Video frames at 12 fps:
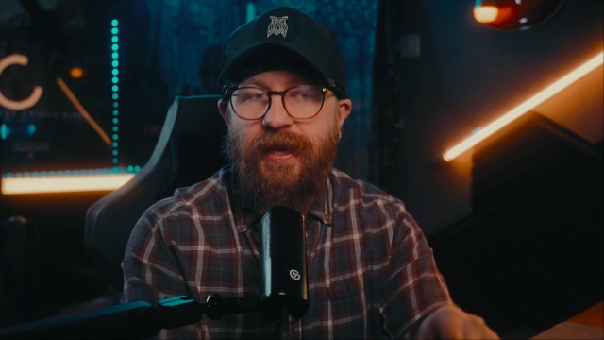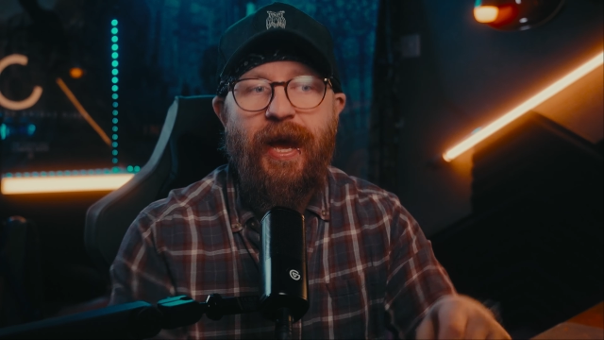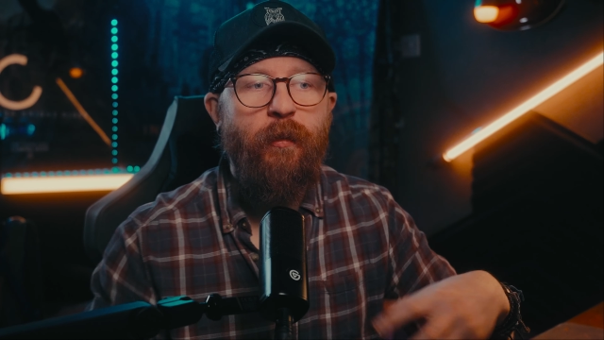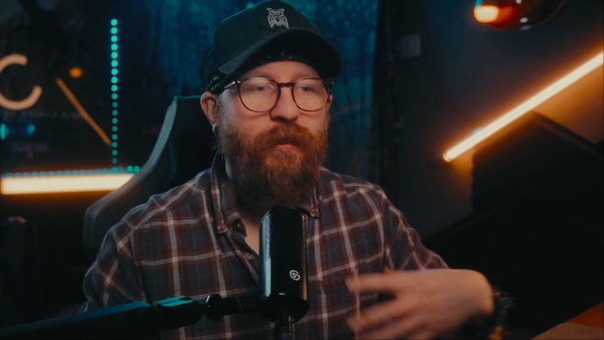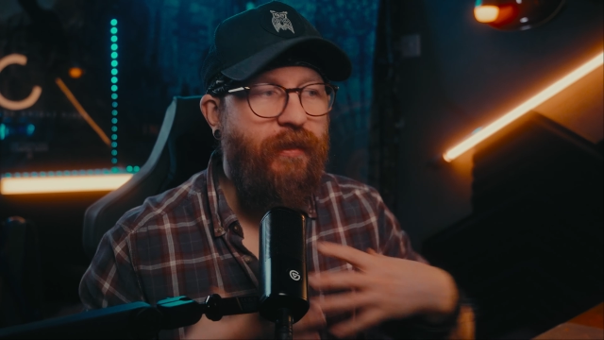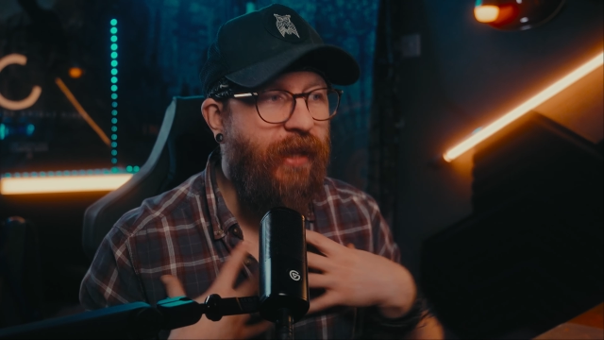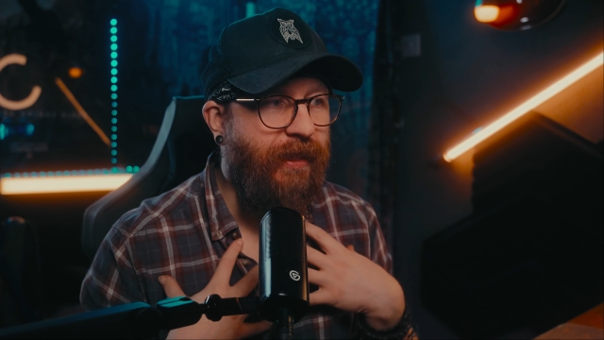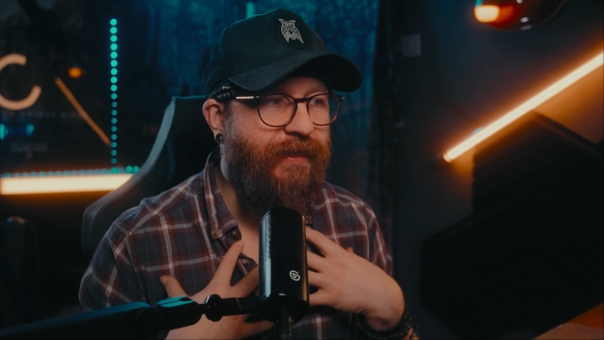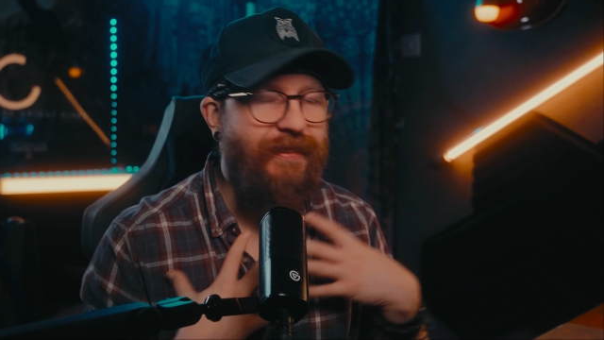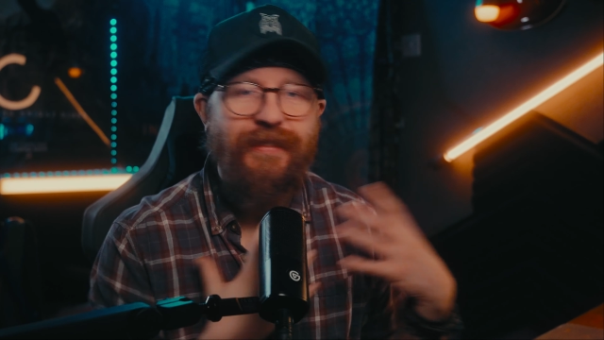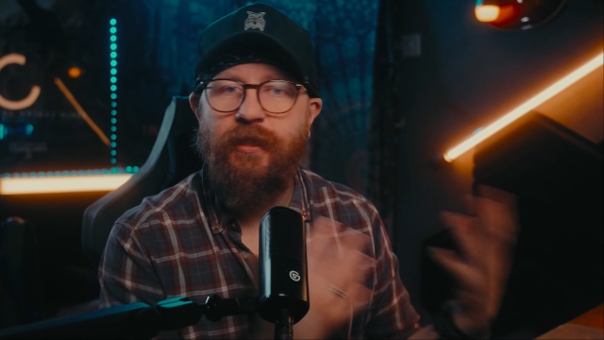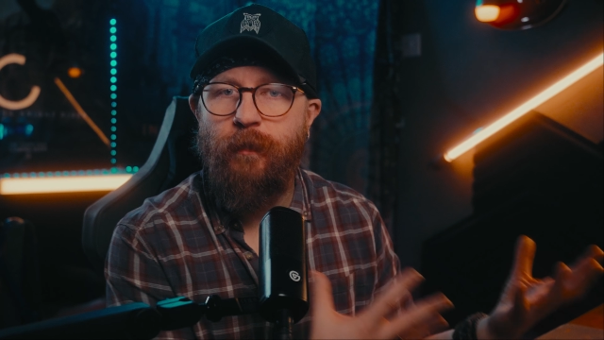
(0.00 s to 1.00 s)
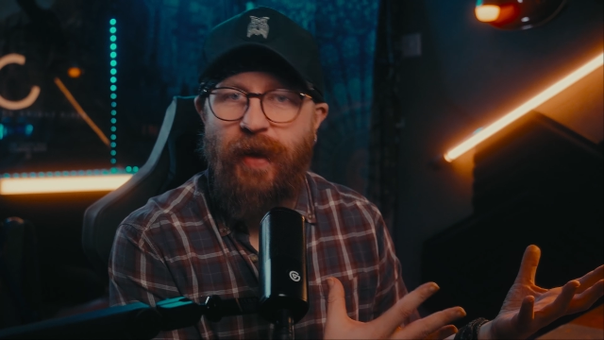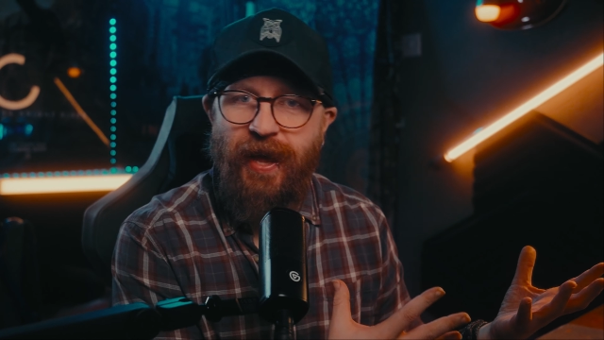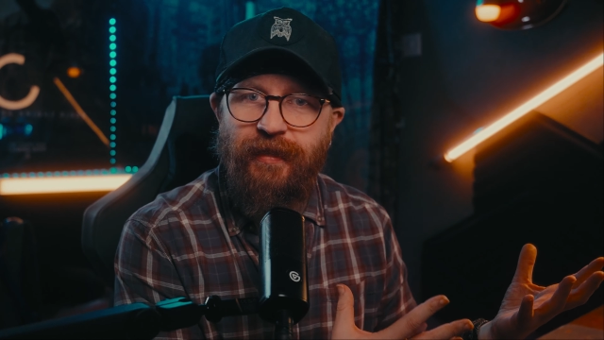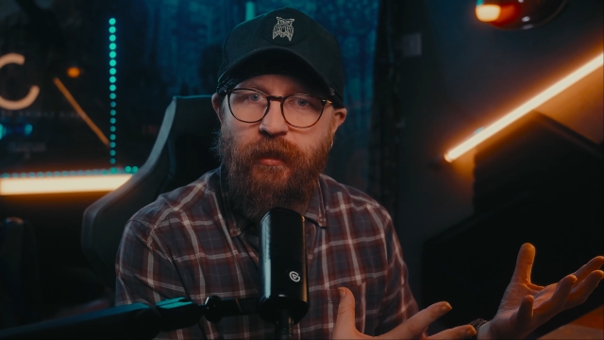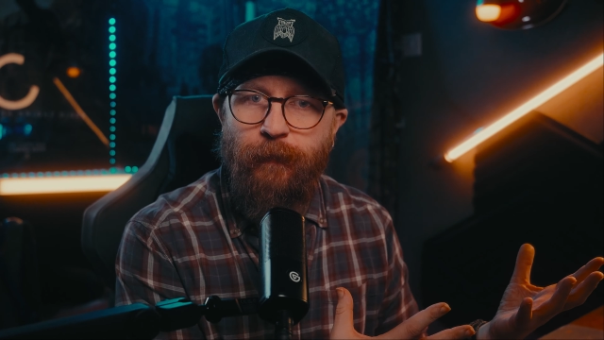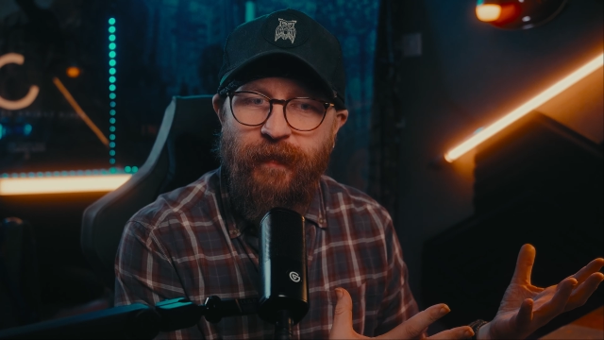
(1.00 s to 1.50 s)
I would like to see them
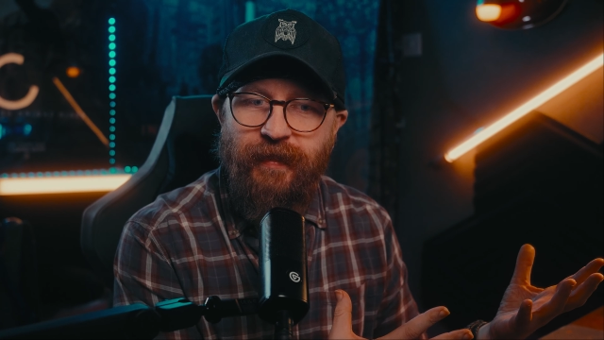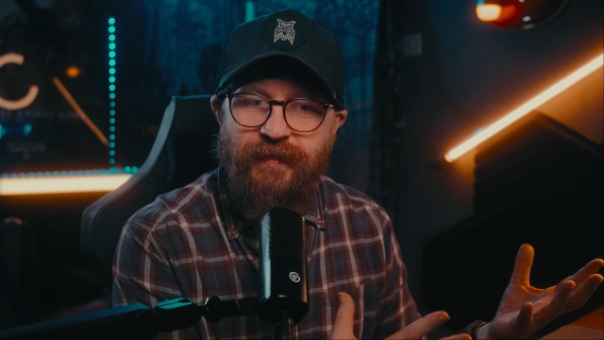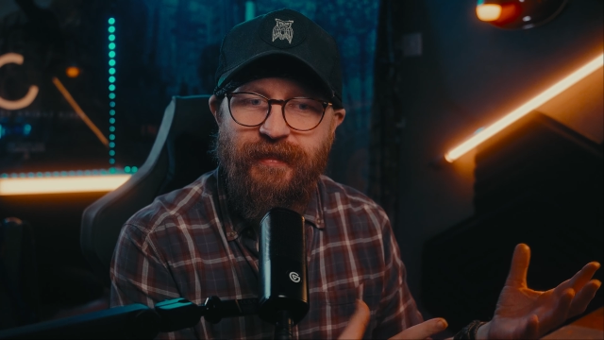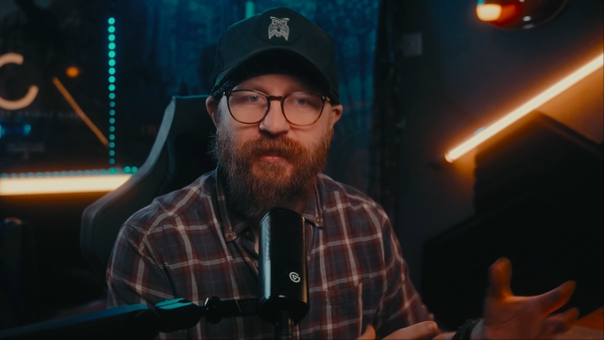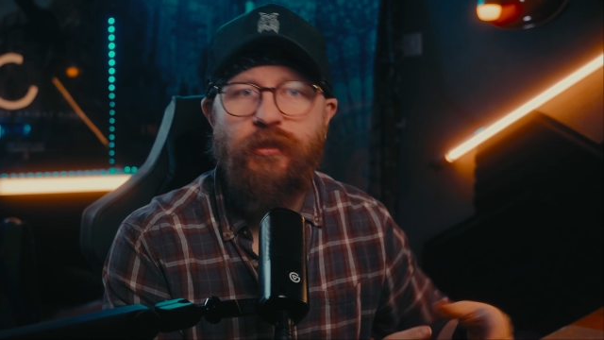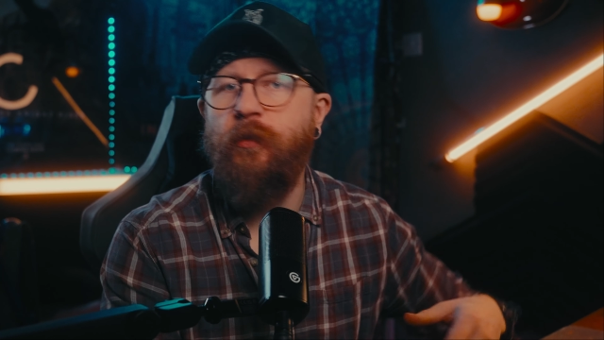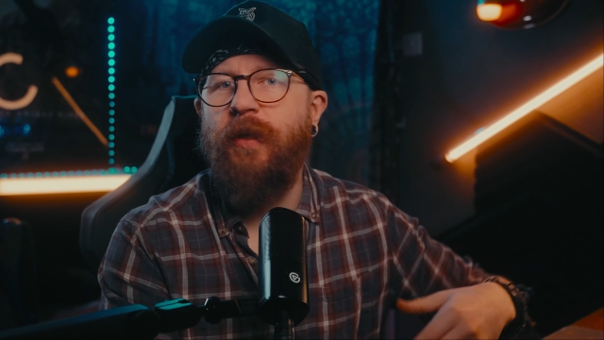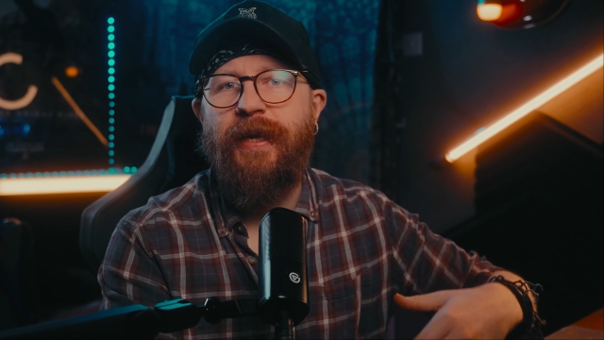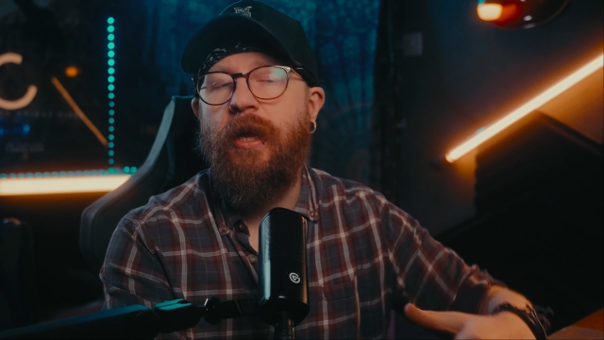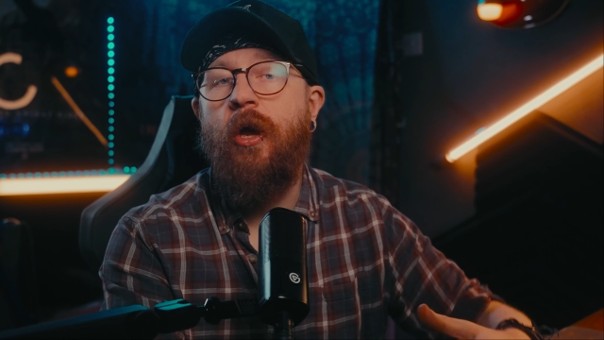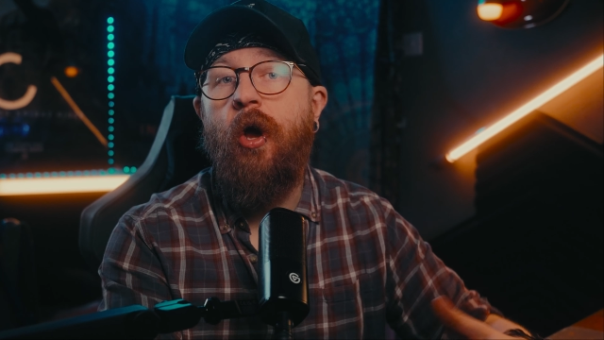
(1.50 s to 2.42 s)
add the ability to do like